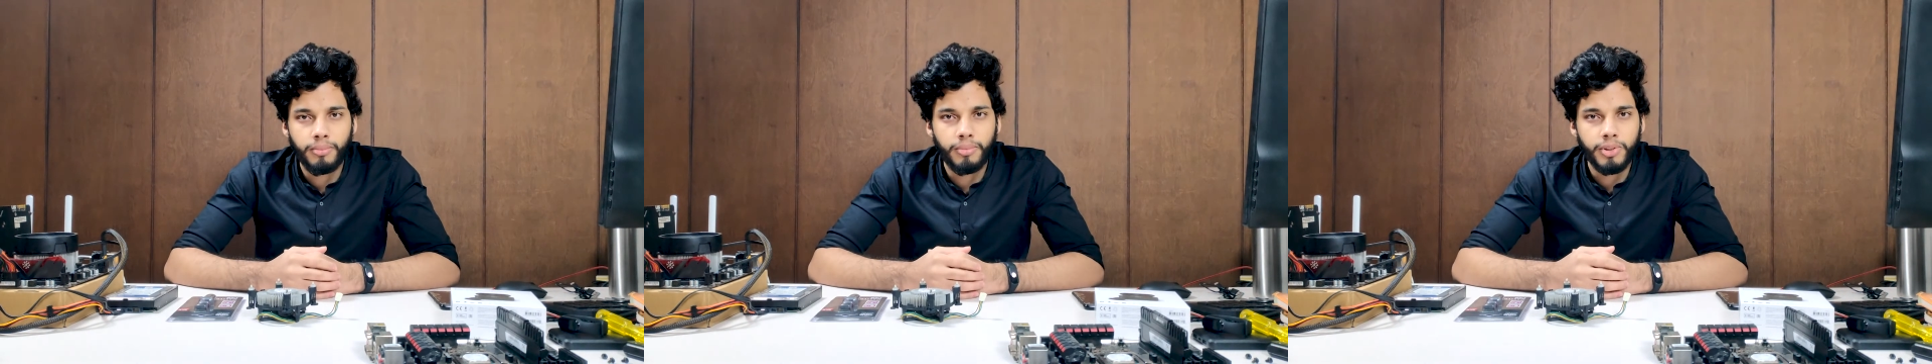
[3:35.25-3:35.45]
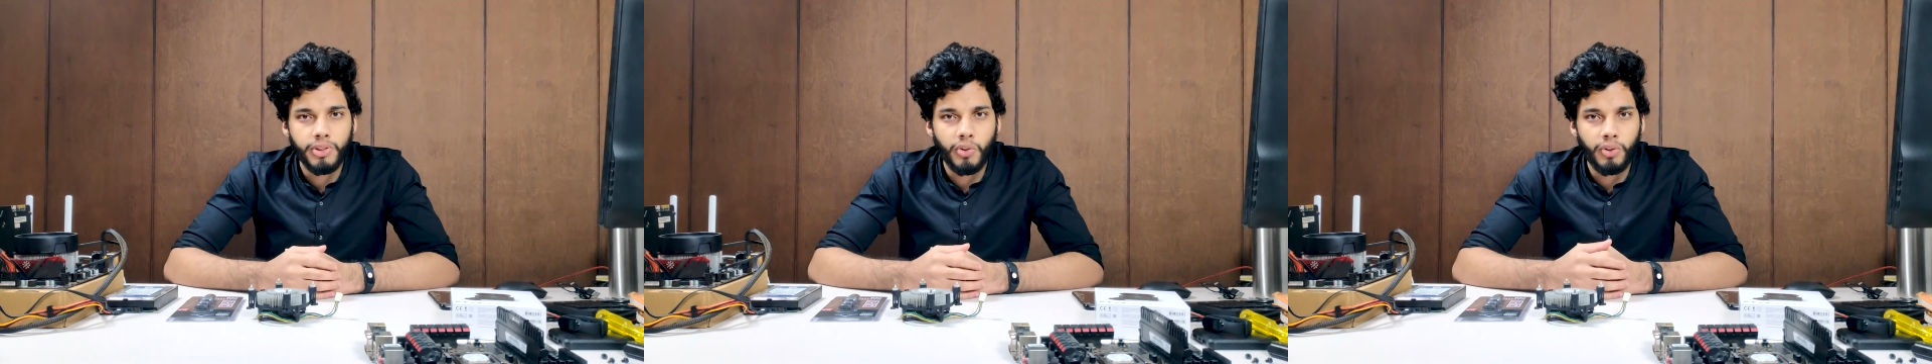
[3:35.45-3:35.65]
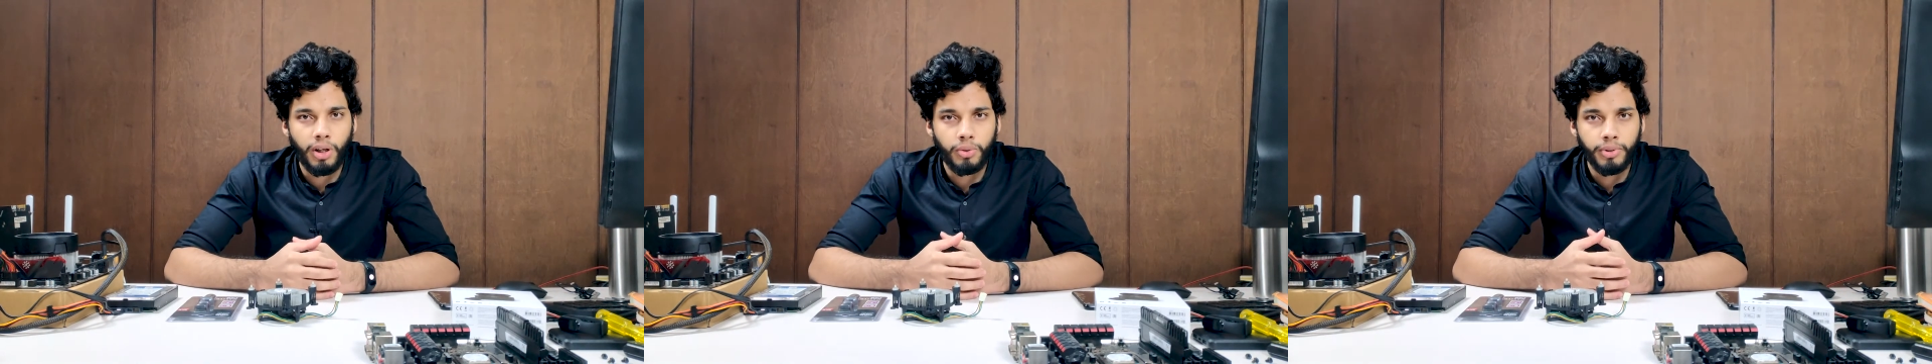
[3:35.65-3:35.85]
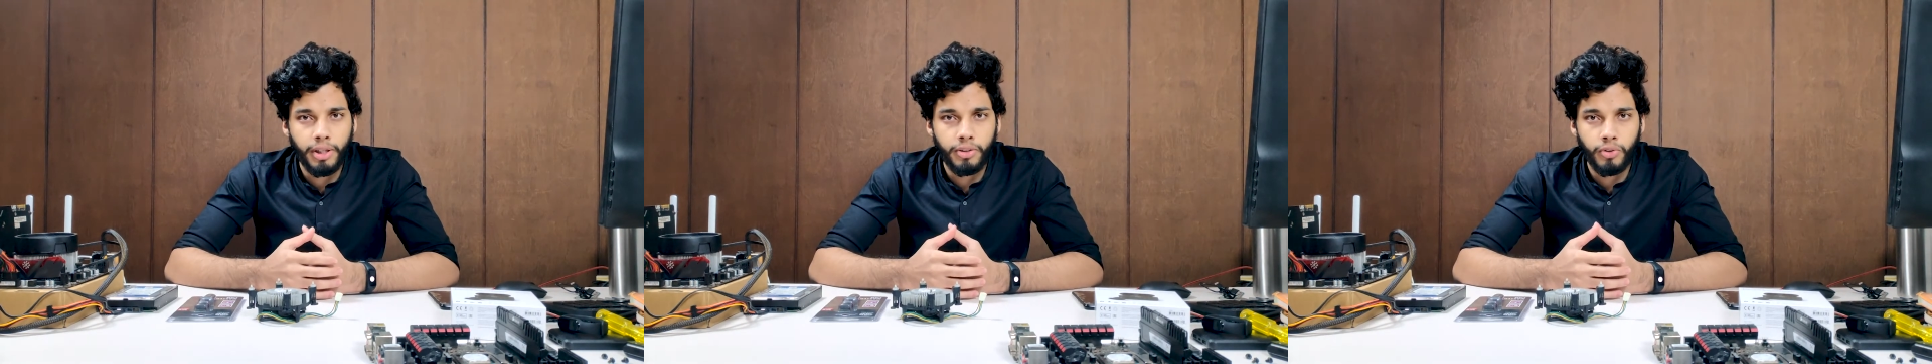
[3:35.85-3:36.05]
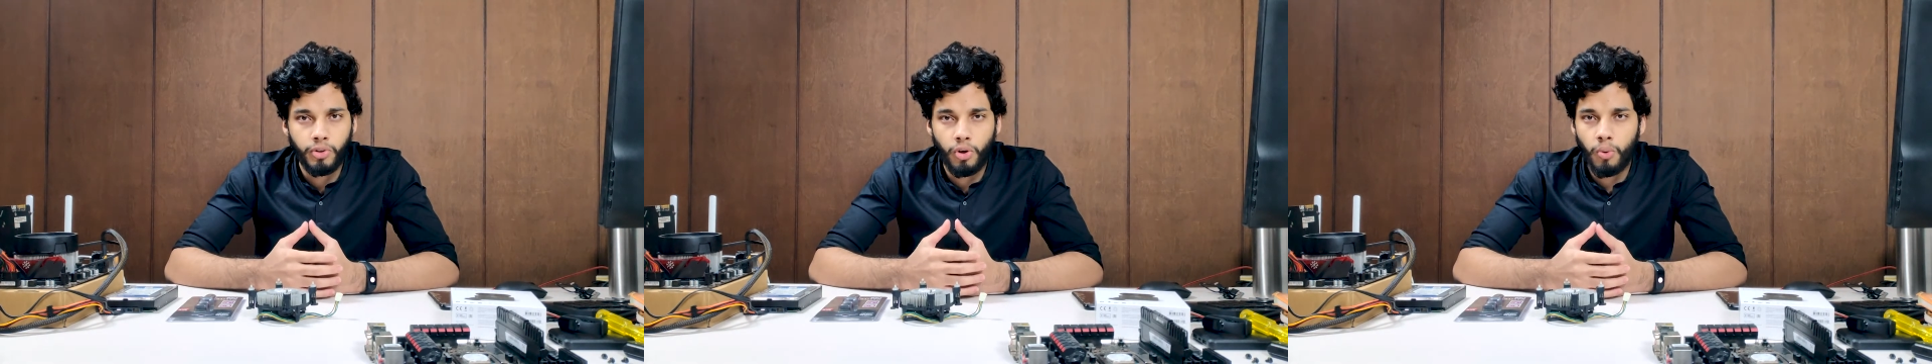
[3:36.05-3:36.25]
So now
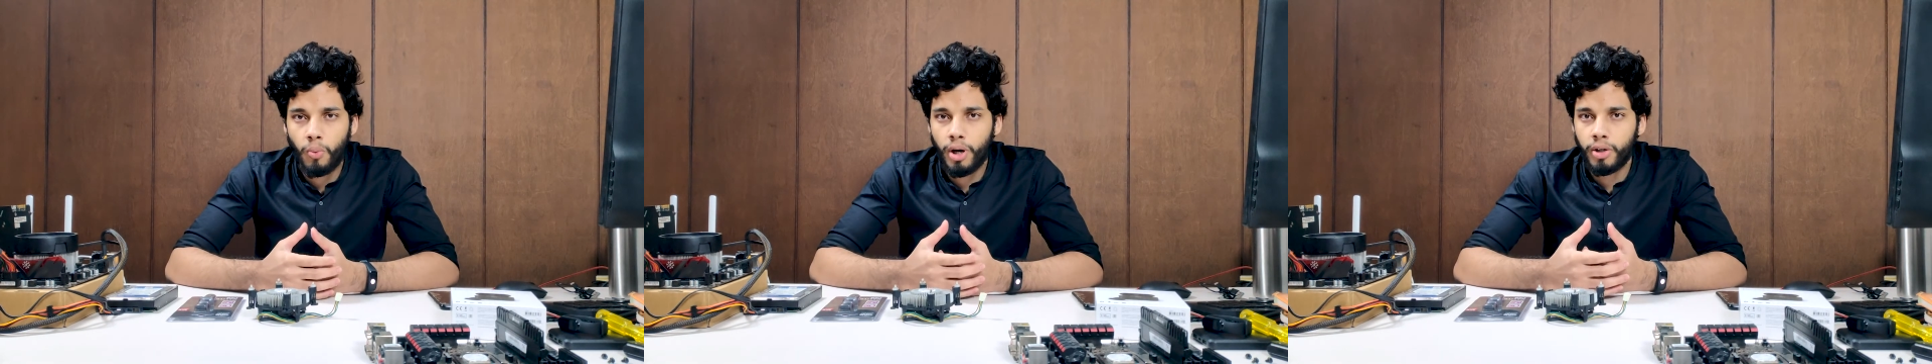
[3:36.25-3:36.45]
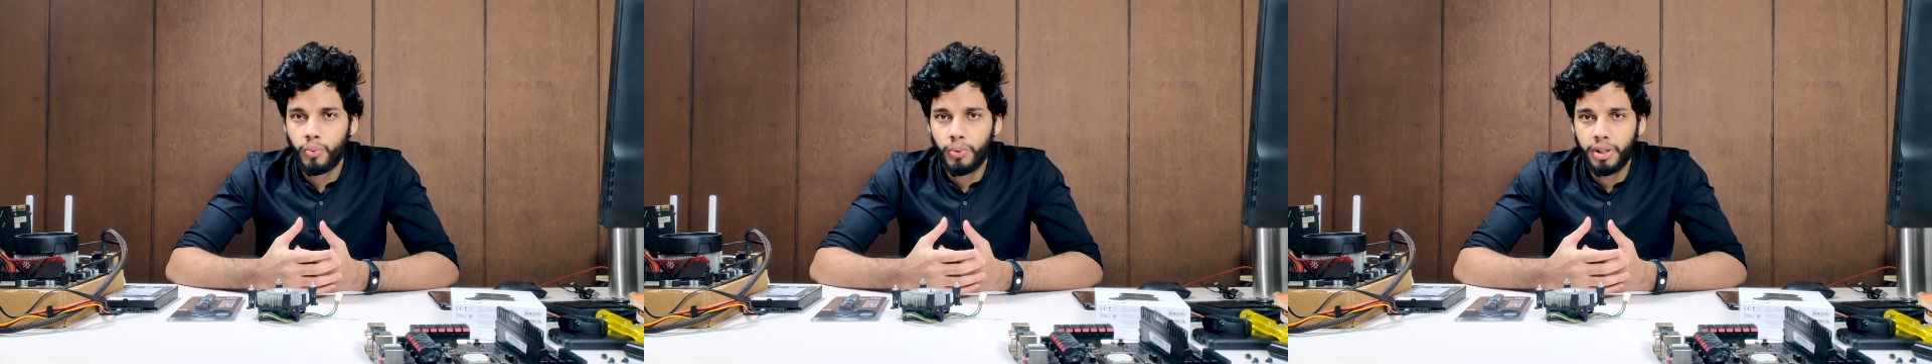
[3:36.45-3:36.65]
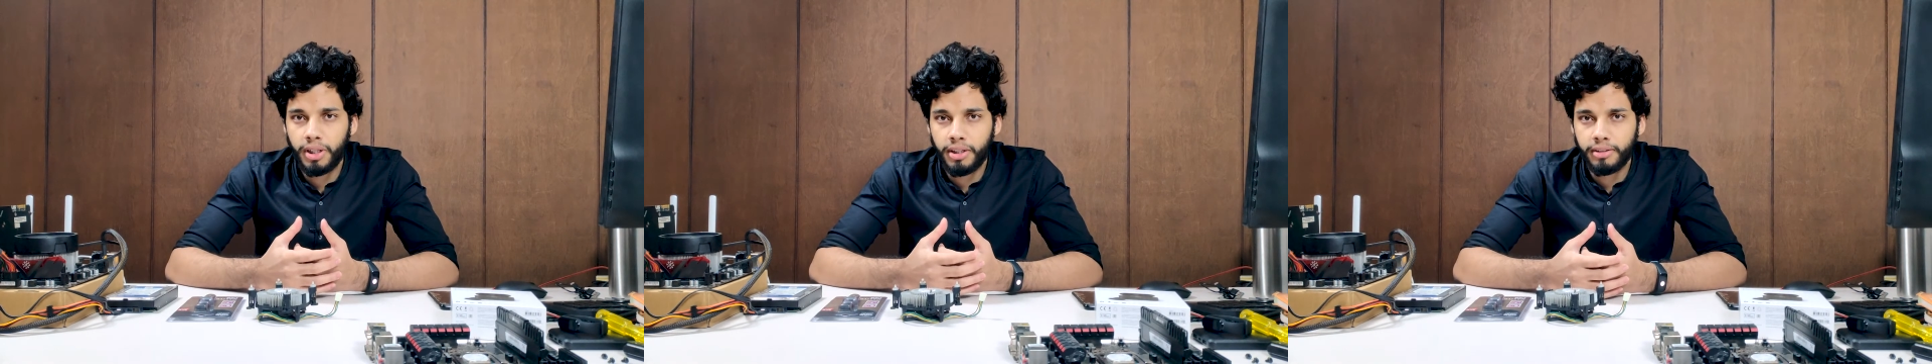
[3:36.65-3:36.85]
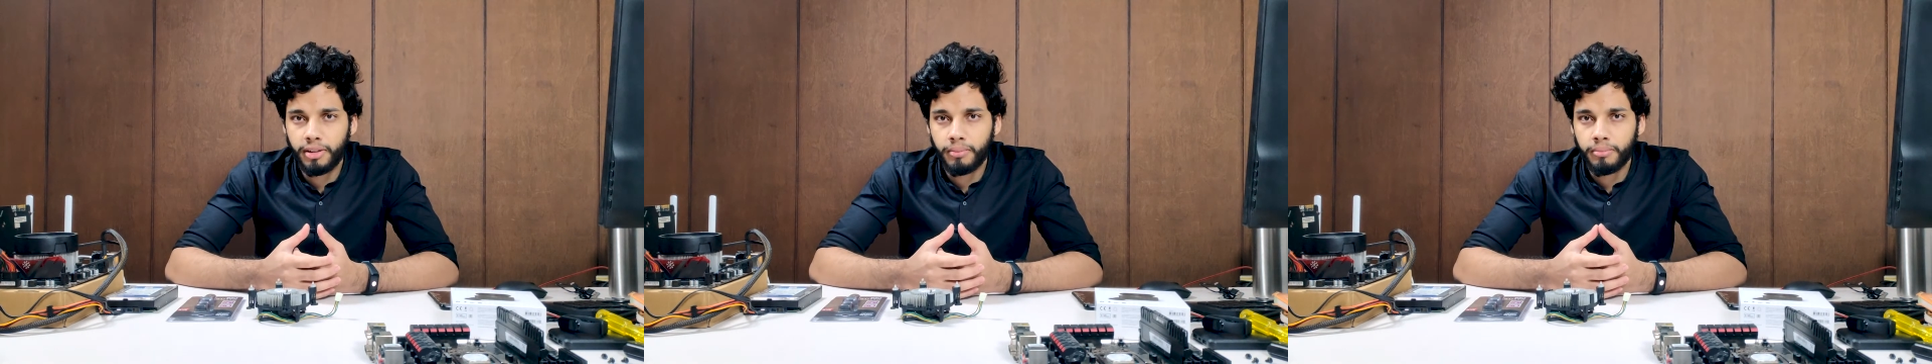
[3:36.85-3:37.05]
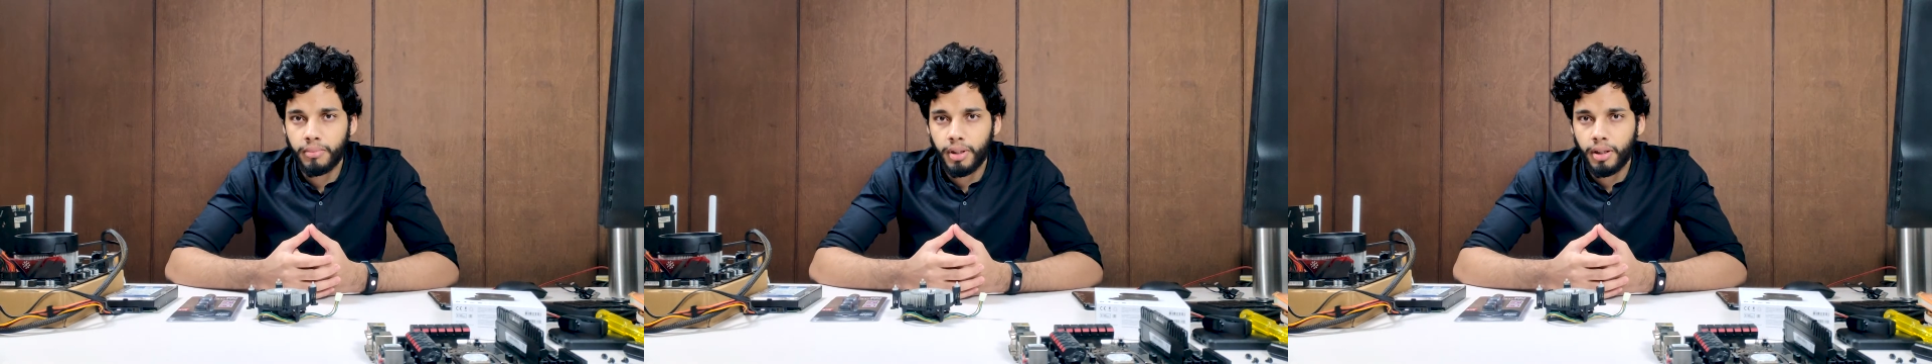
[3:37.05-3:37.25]
that you know why do we need
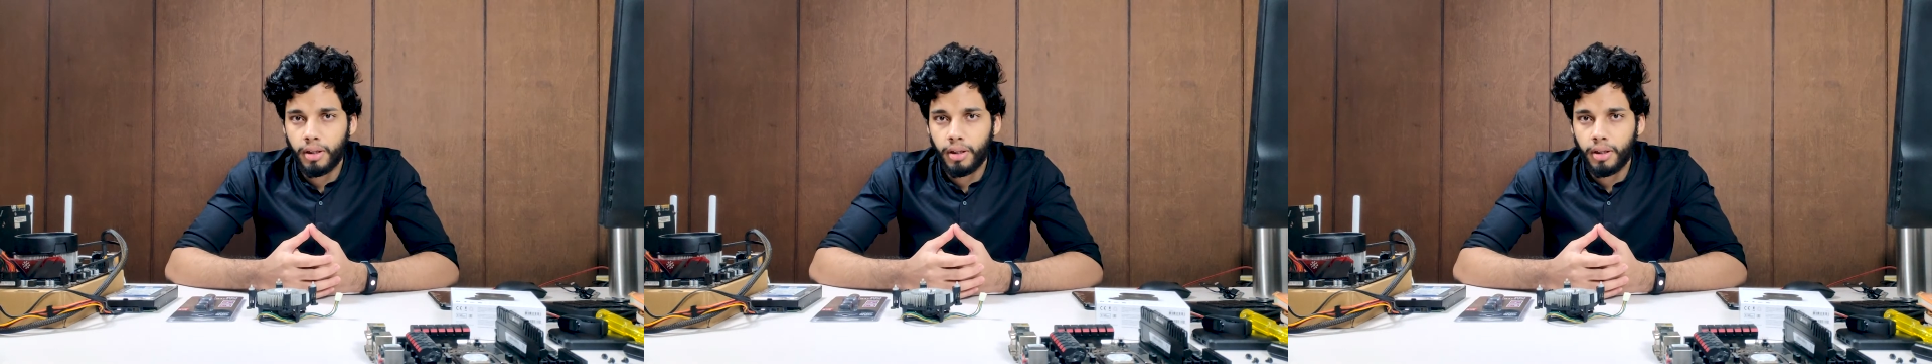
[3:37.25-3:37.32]
them,